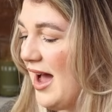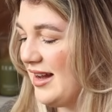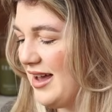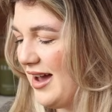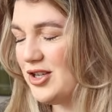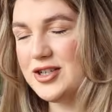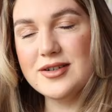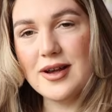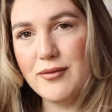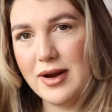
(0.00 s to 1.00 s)
And yeah,
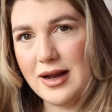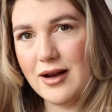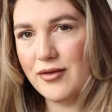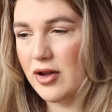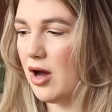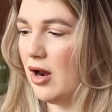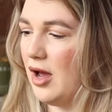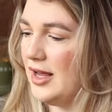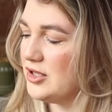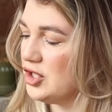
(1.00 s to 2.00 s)
I really love the
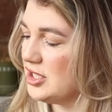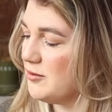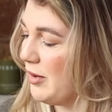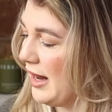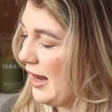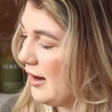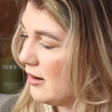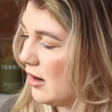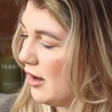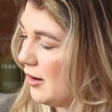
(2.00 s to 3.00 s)
colour. It's just plain